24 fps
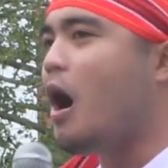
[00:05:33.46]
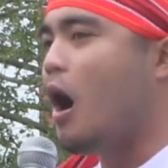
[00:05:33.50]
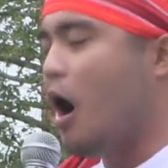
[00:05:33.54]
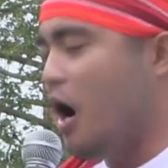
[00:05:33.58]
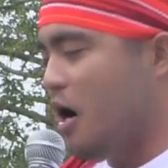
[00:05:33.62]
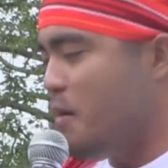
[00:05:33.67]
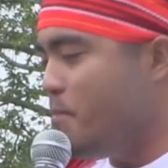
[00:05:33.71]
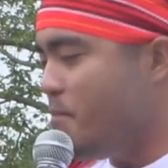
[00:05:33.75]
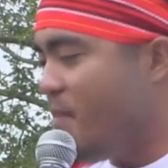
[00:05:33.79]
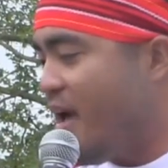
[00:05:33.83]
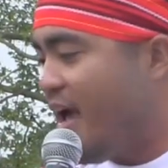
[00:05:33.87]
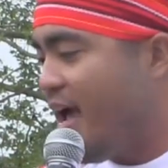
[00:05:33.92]

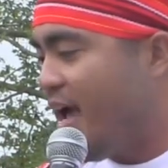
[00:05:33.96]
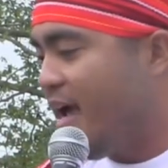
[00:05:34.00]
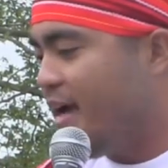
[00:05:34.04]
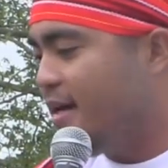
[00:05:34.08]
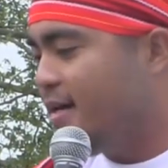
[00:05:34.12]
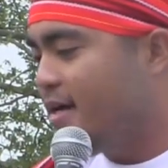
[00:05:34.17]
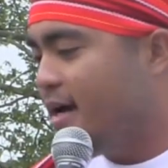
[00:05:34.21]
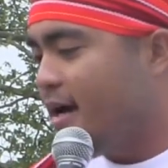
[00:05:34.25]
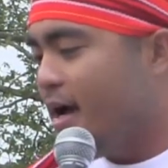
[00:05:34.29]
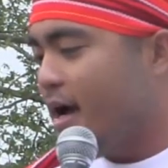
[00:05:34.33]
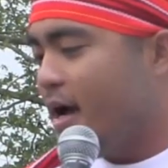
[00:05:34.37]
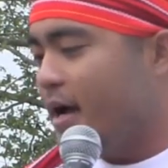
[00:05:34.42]
are
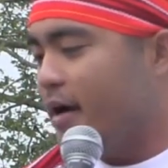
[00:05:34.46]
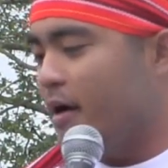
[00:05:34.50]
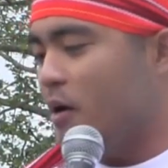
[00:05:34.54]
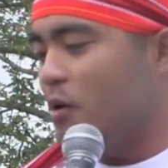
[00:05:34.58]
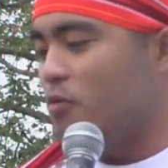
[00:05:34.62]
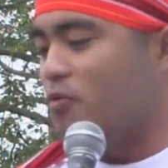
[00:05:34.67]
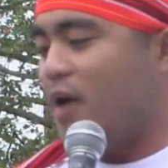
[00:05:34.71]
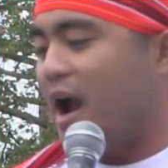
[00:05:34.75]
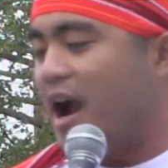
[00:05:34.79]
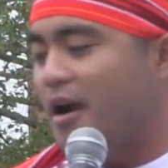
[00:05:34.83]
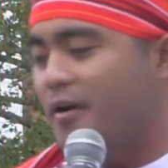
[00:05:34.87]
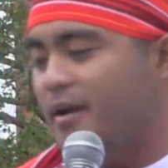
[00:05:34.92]
made
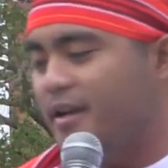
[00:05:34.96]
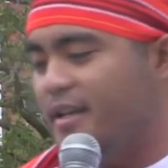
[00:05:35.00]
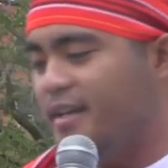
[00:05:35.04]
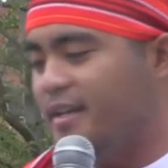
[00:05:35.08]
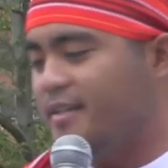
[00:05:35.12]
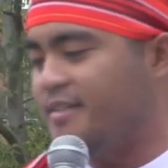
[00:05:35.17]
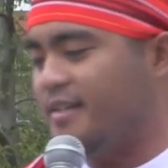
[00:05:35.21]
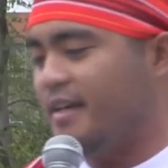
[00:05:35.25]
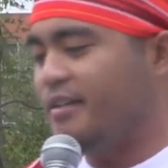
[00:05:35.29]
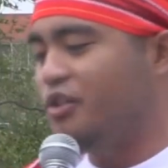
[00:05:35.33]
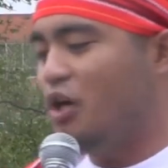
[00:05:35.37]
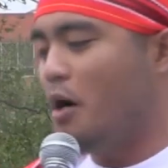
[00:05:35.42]

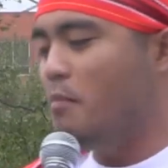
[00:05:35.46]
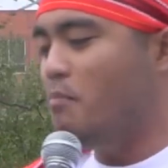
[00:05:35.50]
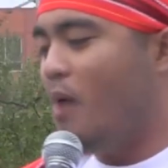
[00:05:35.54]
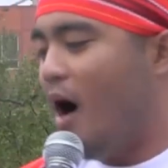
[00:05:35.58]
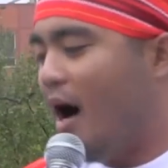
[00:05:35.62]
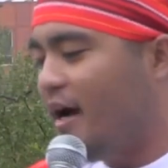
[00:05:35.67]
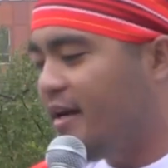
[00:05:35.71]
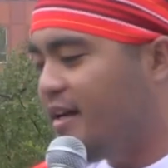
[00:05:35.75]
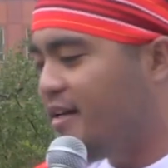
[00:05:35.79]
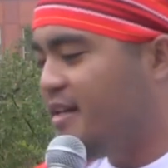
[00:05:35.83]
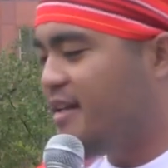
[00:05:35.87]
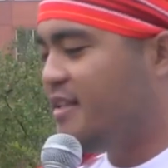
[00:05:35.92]
rarities and
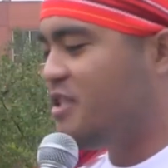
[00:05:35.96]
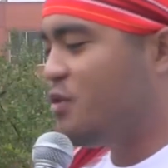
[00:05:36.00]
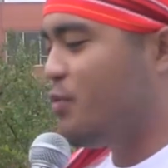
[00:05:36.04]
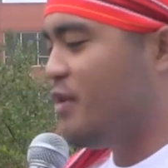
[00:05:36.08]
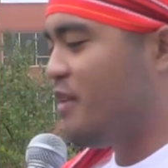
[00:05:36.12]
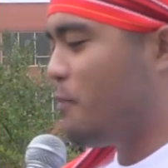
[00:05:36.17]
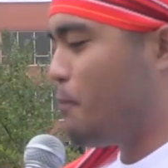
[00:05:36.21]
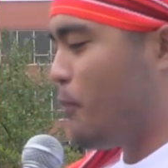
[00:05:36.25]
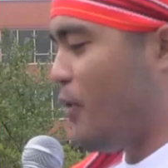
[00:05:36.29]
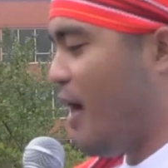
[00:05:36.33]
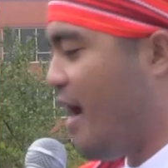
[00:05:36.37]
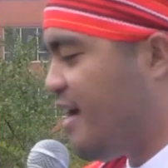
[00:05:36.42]
commodities
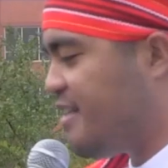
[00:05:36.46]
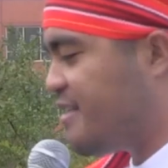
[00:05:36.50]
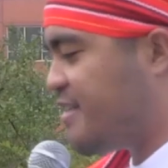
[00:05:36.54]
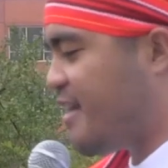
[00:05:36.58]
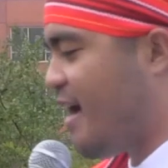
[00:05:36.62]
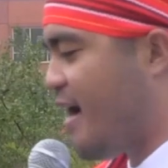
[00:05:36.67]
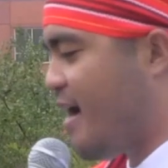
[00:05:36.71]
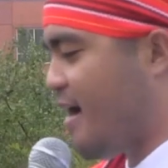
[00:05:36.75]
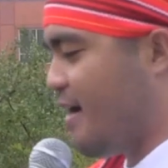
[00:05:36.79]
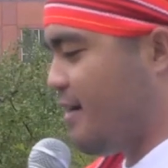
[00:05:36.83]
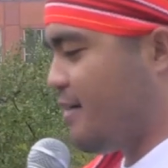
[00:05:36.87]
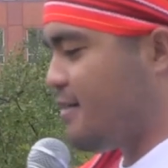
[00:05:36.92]
with price
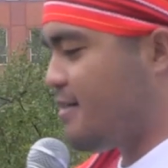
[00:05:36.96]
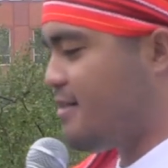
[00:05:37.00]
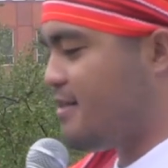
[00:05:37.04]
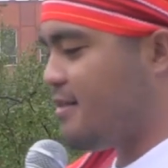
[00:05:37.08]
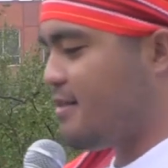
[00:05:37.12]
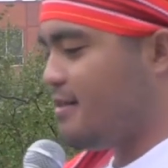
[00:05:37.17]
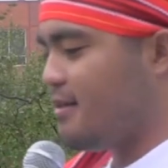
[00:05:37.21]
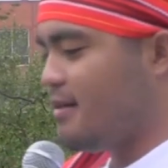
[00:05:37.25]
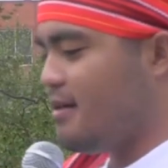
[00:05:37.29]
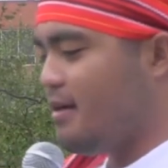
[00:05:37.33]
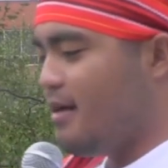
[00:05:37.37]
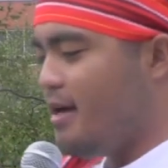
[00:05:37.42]

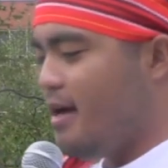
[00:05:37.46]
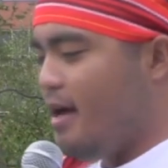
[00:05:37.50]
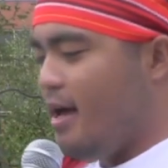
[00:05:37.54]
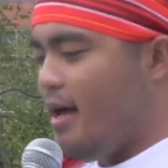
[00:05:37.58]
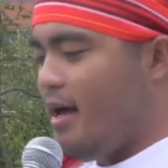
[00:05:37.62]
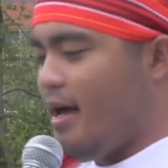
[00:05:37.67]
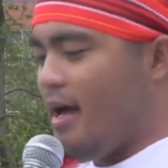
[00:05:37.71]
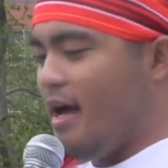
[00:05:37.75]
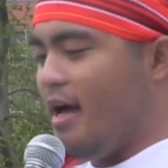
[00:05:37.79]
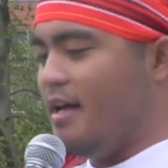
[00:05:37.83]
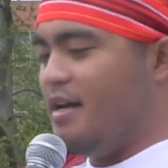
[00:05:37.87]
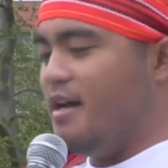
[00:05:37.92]
tags,
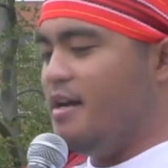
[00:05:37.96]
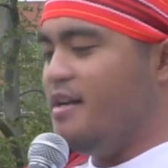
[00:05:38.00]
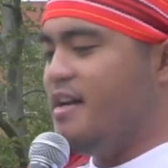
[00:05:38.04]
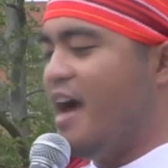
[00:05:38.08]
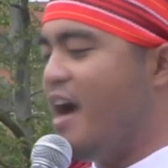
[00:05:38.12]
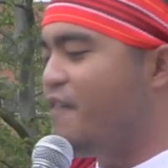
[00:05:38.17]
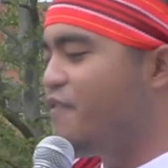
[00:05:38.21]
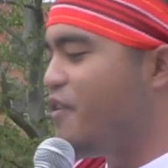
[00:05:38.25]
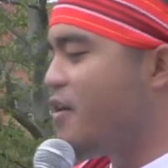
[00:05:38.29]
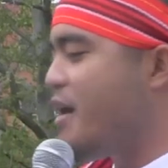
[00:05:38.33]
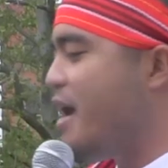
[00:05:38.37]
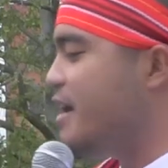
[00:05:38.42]
and a
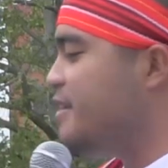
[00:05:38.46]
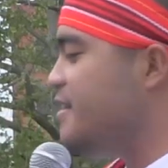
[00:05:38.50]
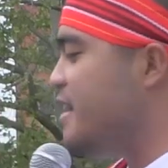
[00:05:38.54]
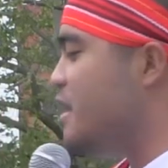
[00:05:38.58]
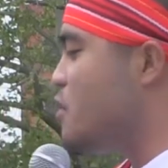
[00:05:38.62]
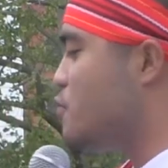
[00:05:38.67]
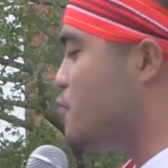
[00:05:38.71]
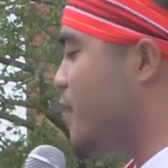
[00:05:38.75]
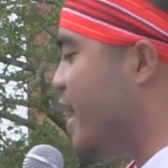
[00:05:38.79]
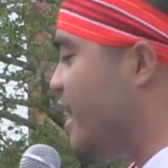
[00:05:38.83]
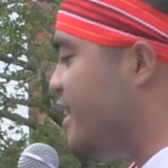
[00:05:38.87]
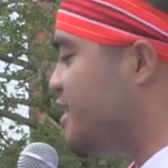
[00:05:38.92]

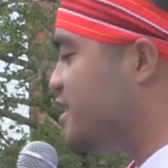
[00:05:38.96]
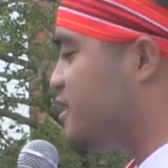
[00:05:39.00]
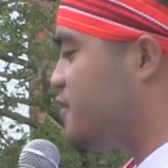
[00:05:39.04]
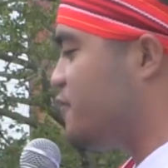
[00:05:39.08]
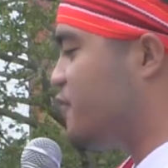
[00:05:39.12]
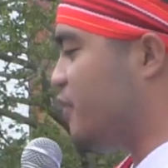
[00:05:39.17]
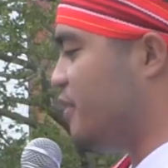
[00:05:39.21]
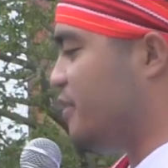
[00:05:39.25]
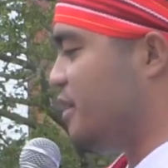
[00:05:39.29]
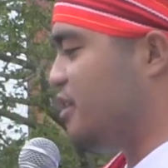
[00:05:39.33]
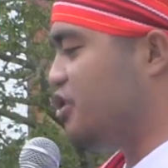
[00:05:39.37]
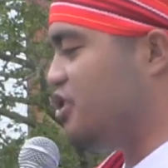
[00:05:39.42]
never-ending race
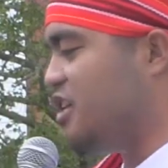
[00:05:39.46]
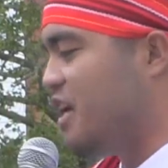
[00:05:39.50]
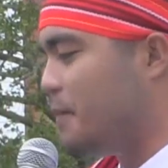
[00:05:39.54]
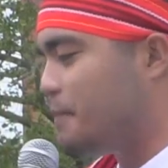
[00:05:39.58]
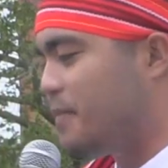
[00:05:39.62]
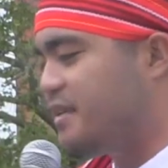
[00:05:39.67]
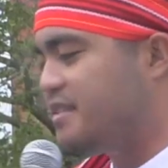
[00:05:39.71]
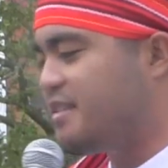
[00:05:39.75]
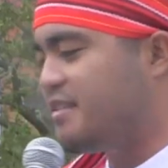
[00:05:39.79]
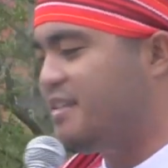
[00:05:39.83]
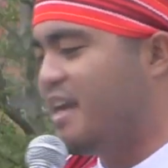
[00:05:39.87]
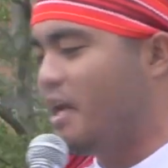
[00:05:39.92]
for the
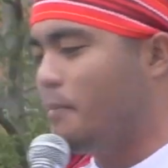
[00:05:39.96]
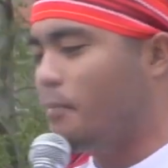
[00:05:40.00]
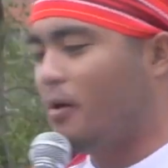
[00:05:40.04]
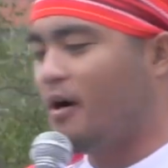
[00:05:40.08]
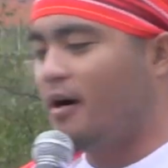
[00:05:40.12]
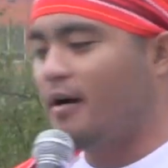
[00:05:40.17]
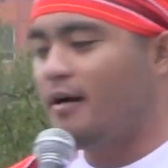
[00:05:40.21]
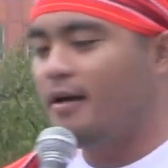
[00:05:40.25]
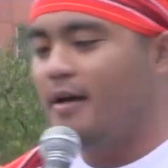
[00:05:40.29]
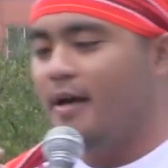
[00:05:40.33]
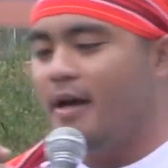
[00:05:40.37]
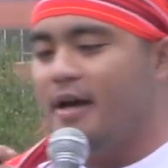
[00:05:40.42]
cheapest
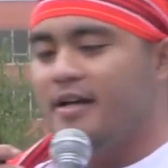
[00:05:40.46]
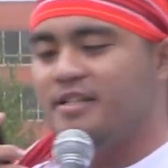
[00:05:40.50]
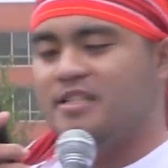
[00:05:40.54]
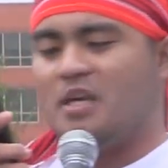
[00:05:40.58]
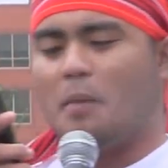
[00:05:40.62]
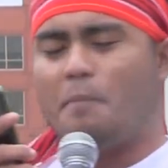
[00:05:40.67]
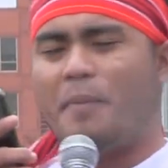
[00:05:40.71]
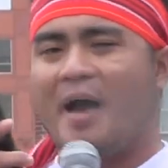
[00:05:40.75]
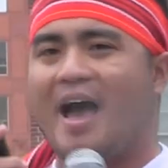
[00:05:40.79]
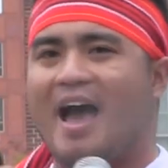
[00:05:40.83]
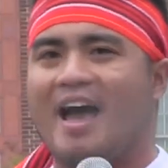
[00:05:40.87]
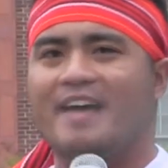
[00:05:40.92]
labor
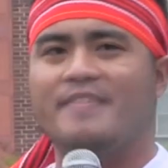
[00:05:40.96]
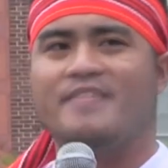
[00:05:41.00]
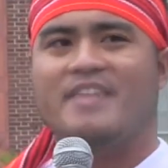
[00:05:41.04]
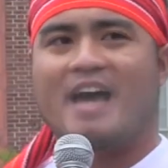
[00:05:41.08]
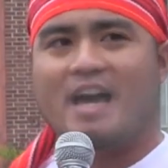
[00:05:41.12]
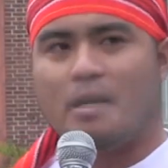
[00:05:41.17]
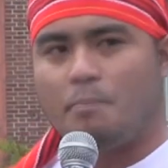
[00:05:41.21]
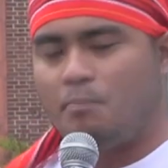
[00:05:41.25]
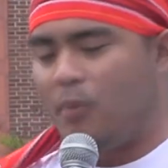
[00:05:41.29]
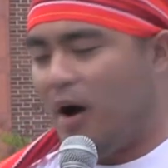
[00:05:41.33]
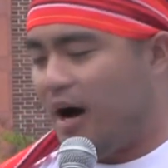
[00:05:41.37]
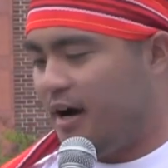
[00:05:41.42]
to pad
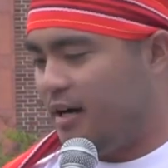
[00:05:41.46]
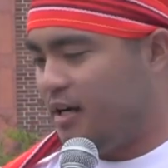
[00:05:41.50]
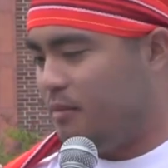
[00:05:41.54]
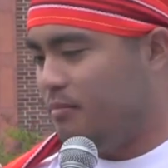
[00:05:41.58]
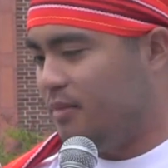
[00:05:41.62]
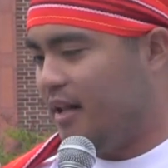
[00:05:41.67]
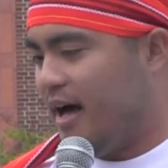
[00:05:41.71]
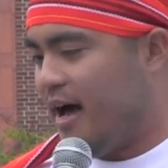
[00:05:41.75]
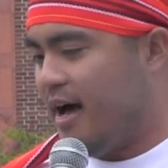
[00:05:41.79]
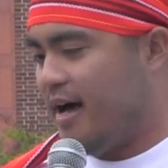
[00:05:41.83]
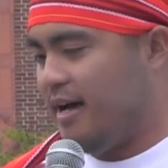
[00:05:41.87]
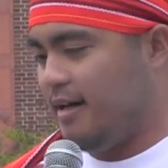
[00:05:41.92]
that
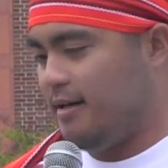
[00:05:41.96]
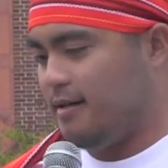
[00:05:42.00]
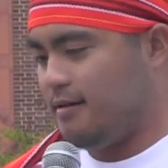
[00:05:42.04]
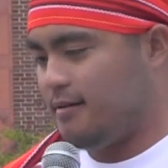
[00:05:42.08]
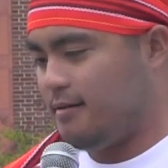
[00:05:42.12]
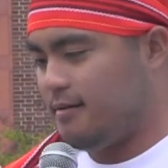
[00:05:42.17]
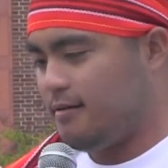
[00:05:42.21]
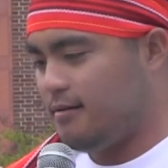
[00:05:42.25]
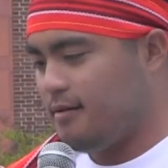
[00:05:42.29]
bottom line,